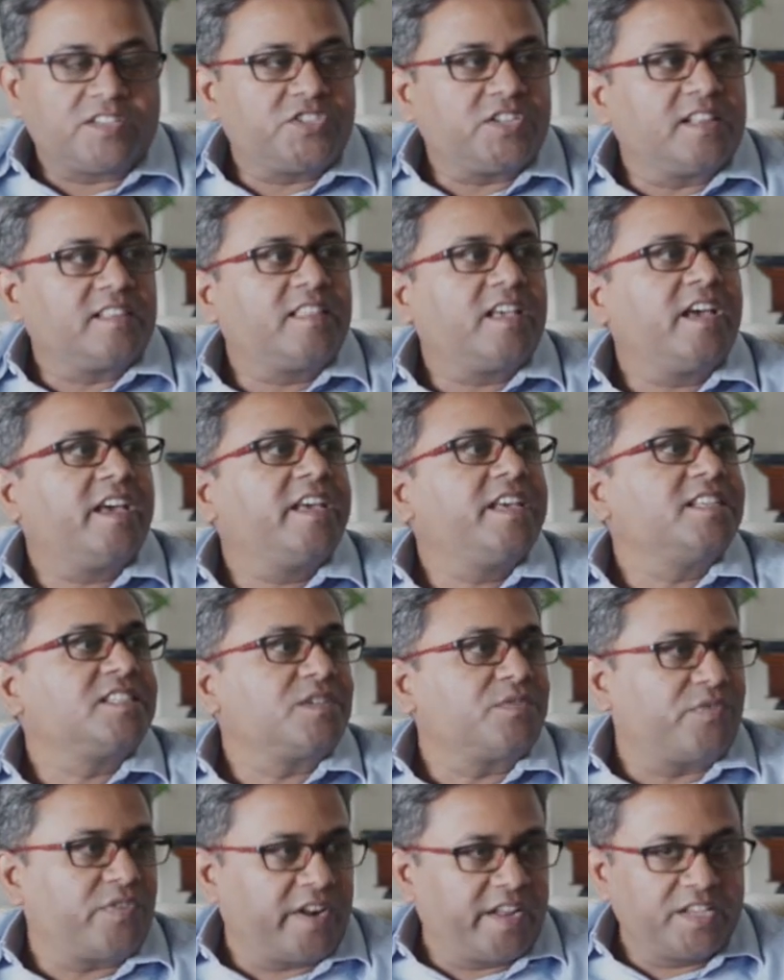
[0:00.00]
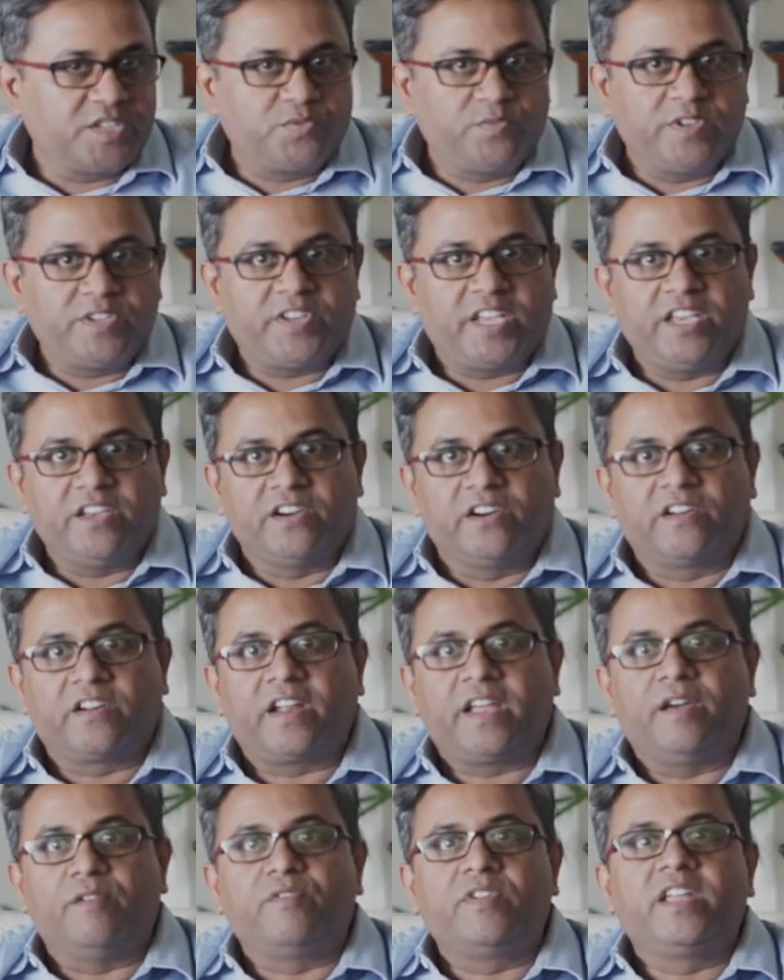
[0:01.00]
Chalta Hai is a phrase we hear
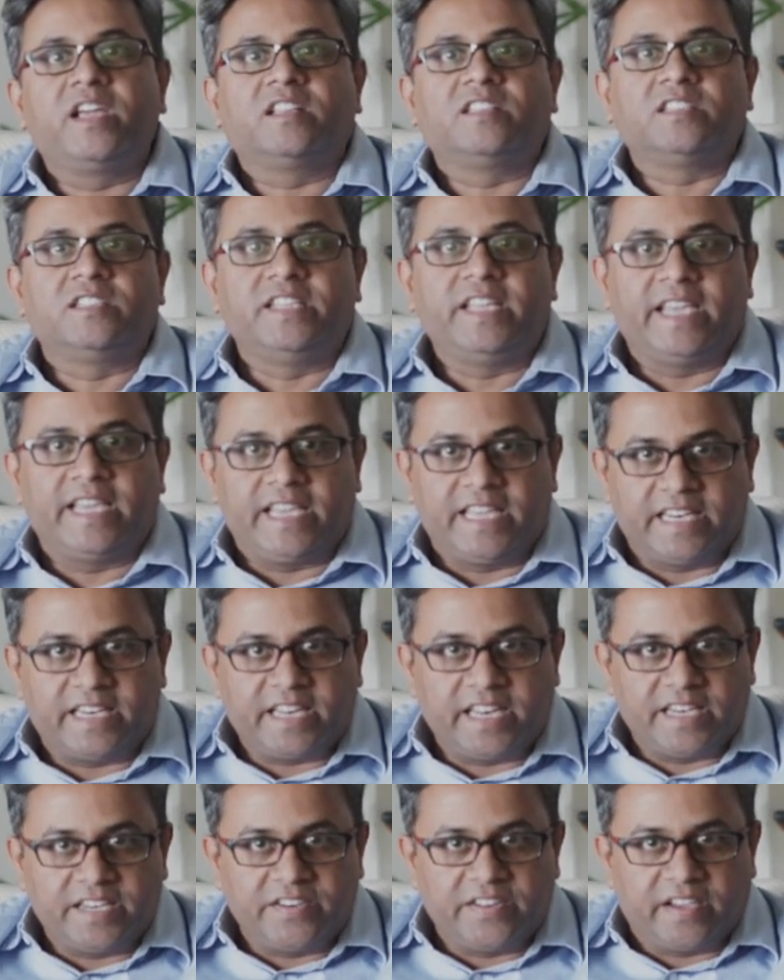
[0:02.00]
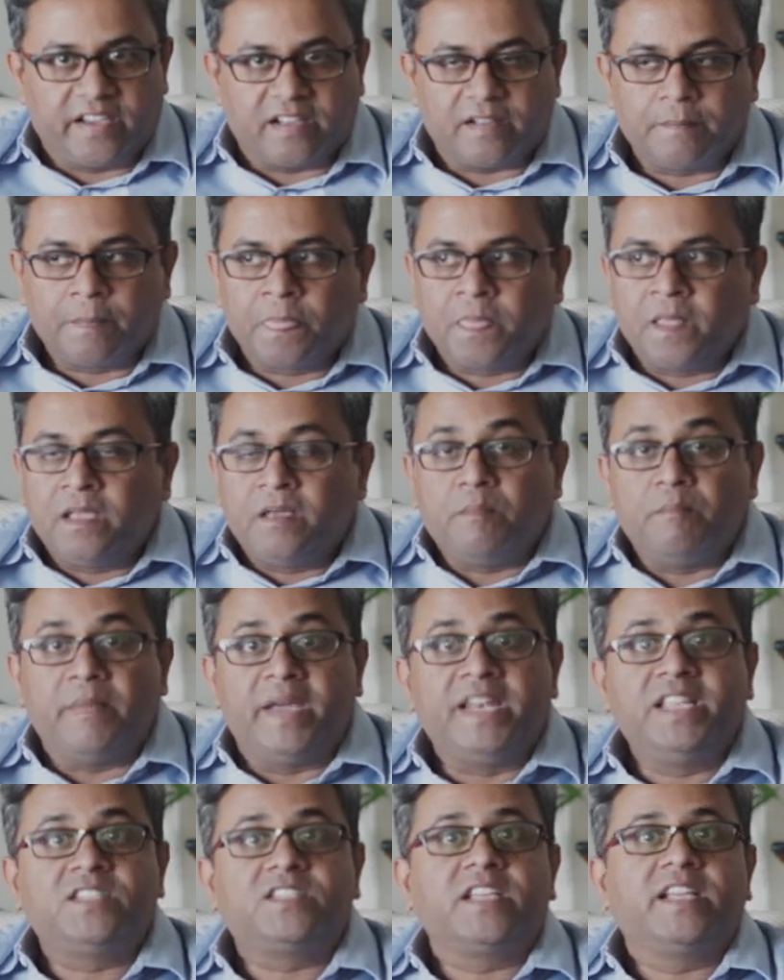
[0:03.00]
every other day in India.
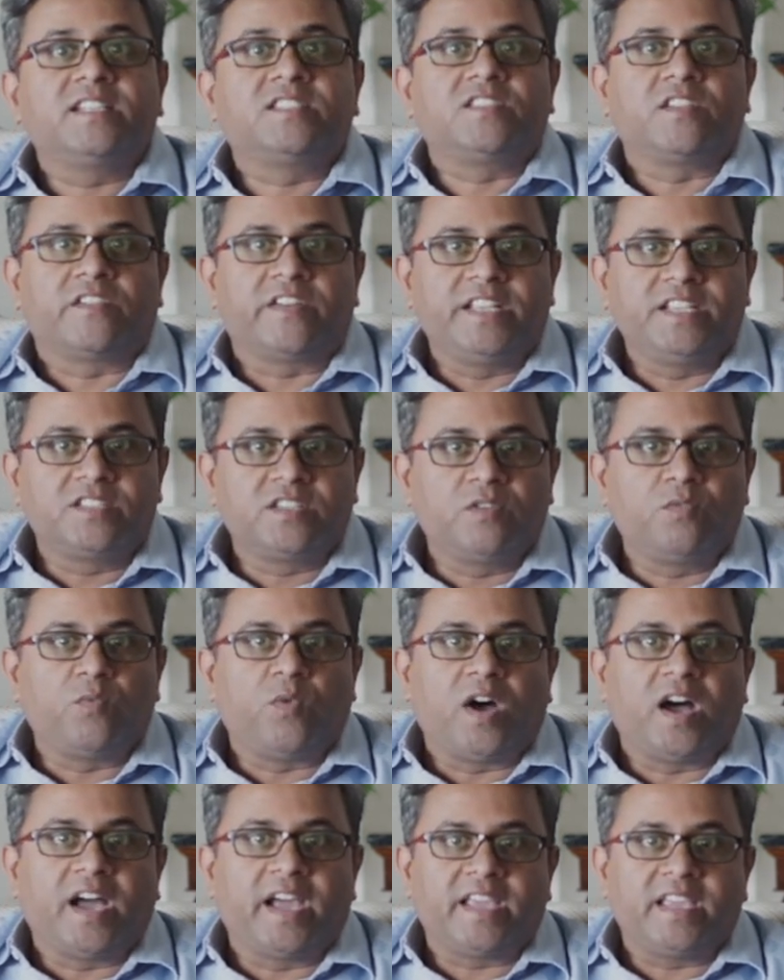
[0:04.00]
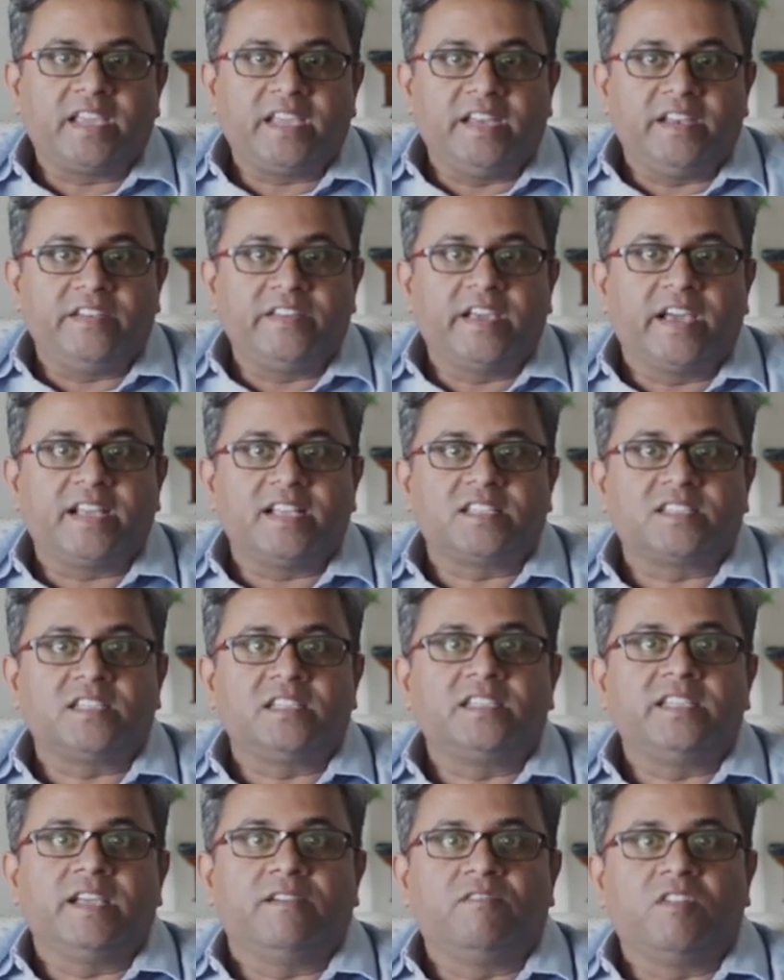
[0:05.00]
Many say it's a reason why India
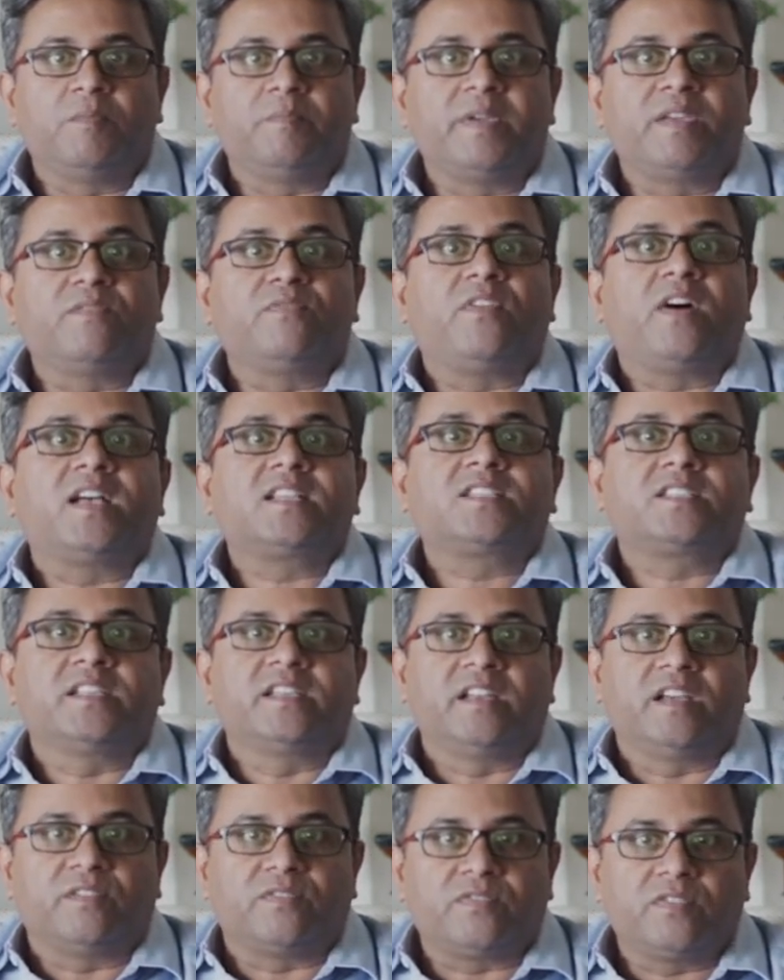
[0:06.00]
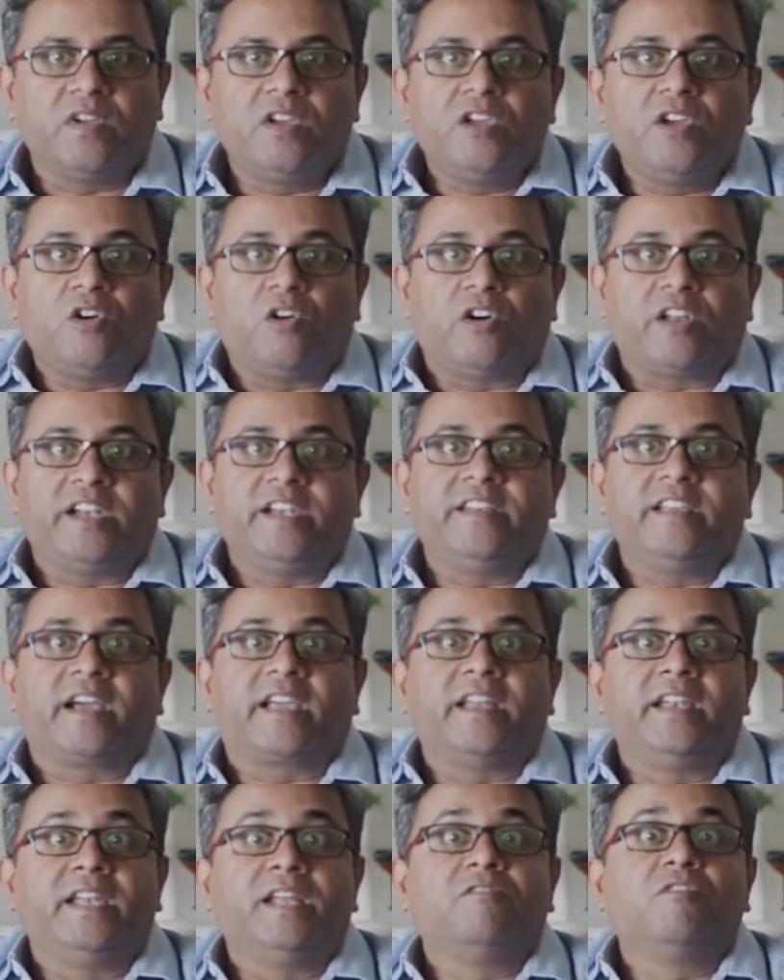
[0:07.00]
isn't developing fast enough or India
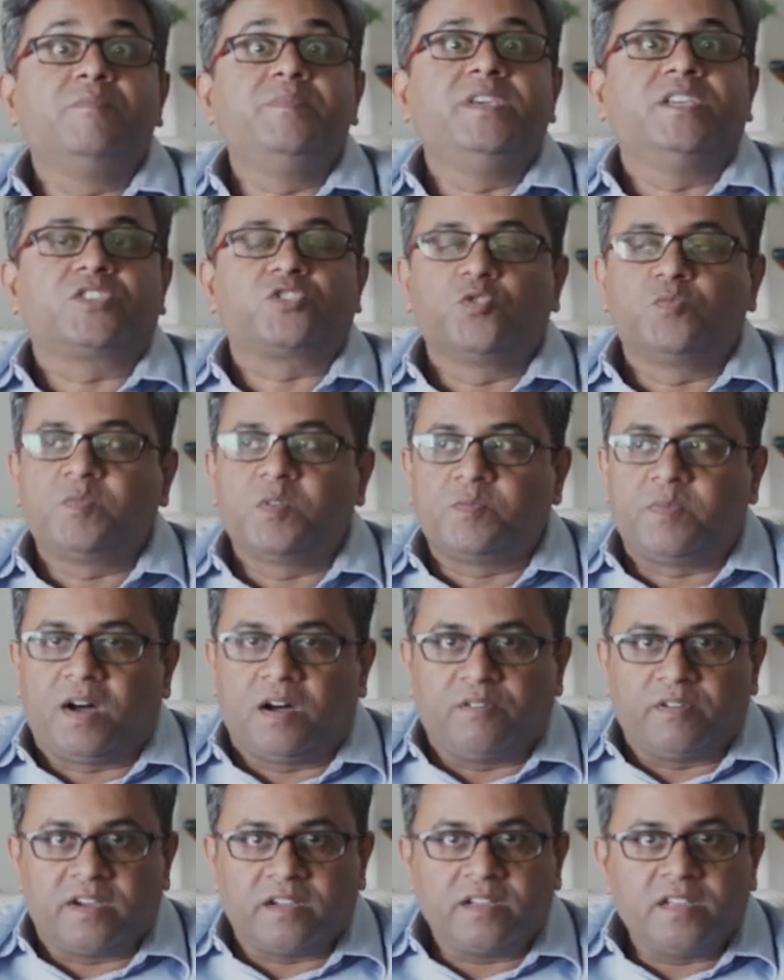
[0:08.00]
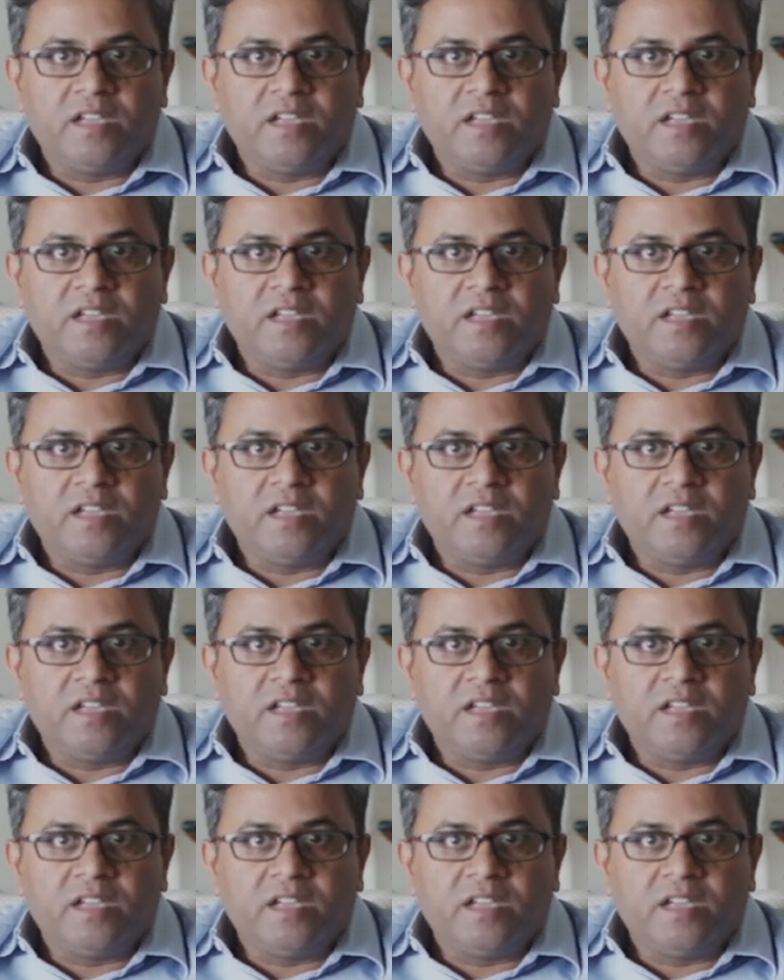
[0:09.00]
can never be a superpower.